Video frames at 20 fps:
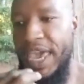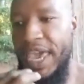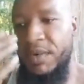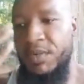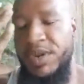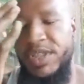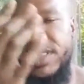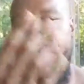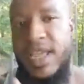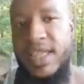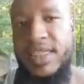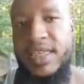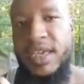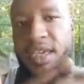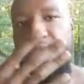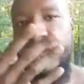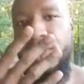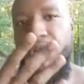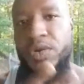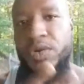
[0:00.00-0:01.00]
And with
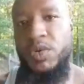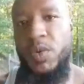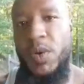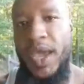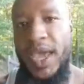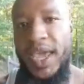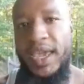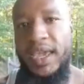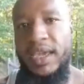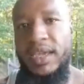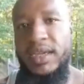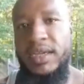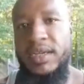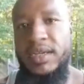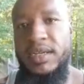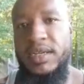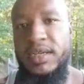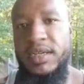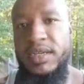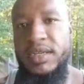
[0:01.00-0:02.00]
nothing in your way,
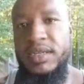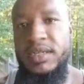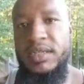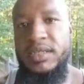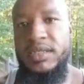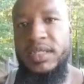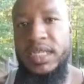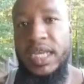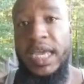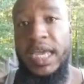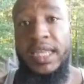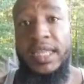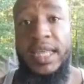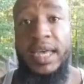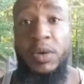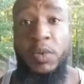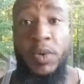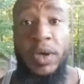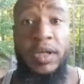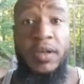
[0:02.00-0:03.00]
saying
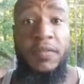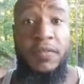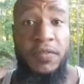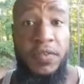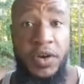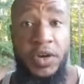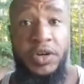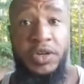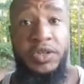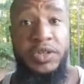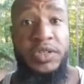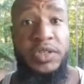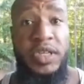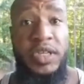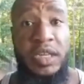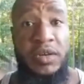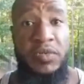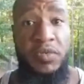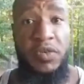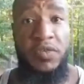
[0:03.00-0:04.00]
that, well,
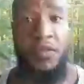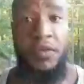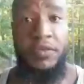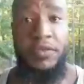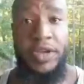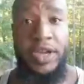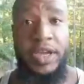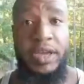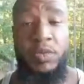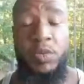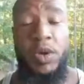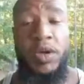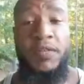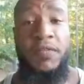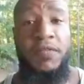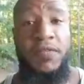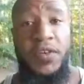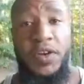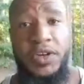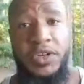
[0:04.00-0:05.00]
first get a roof over your head. Well,
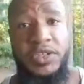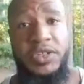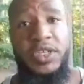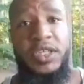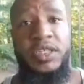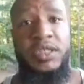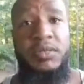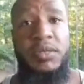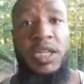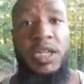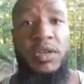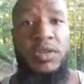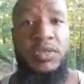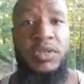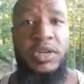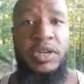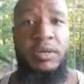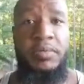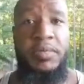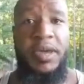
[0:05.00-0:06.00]
first get some
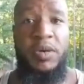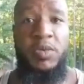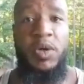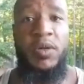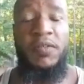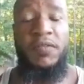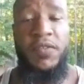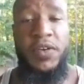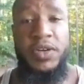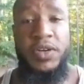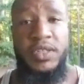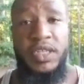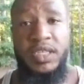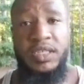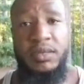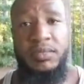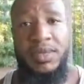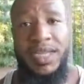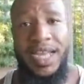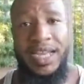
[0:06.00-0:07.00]
clothes on your back. Well, first
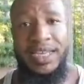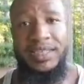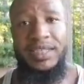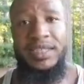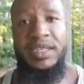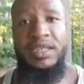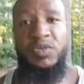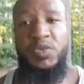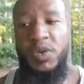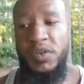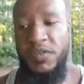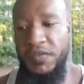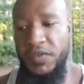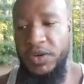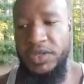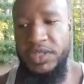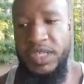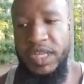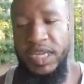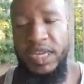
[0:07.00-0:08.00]
get some nice things. Well,
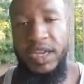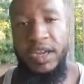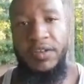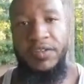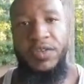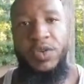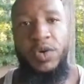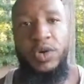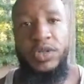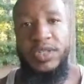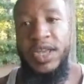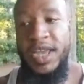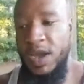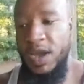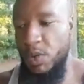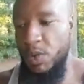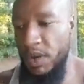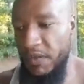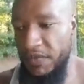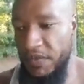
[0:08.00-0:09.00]
first take care of yours.
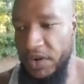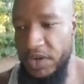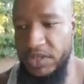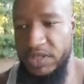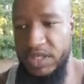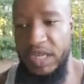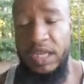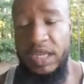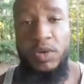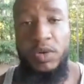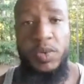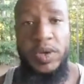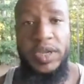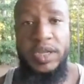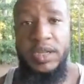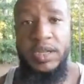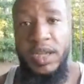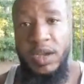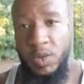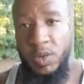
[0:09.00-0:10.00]
Well, first get a
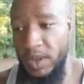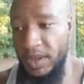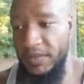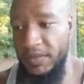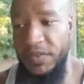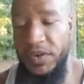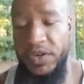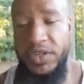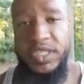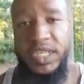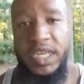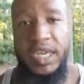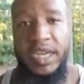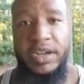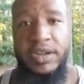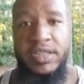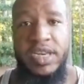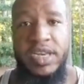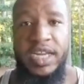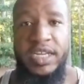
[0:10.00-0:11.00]
will. Well, first take
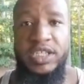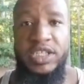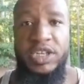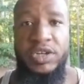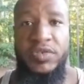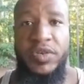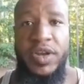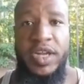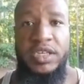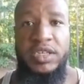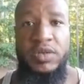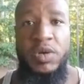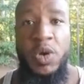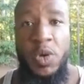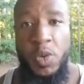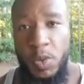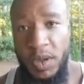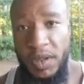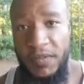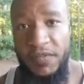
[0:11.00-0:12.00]
care of the next generation.
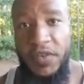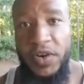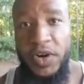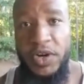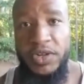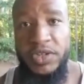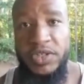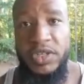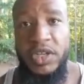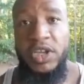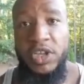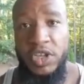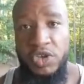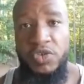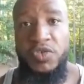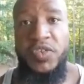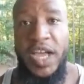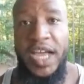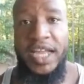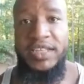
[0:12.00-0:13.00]
Well, first
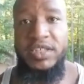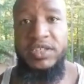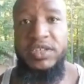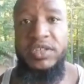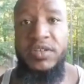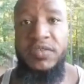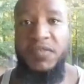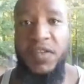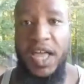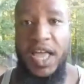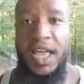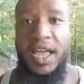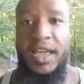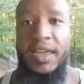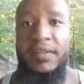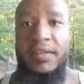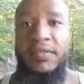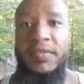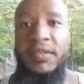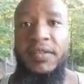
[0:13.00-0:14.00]
you've got to
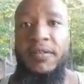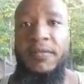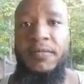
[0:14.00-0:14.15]
survive.